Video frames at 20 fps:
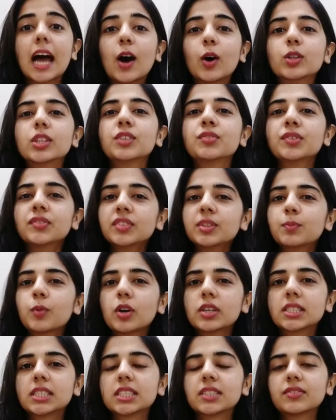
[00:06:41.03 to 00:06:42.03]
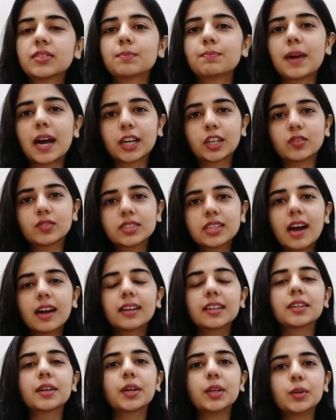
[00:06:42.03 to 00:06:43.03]
Now the fifth positive impact of
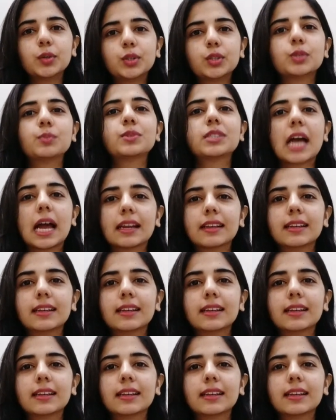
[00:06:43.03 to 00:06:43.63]
starting a YouTube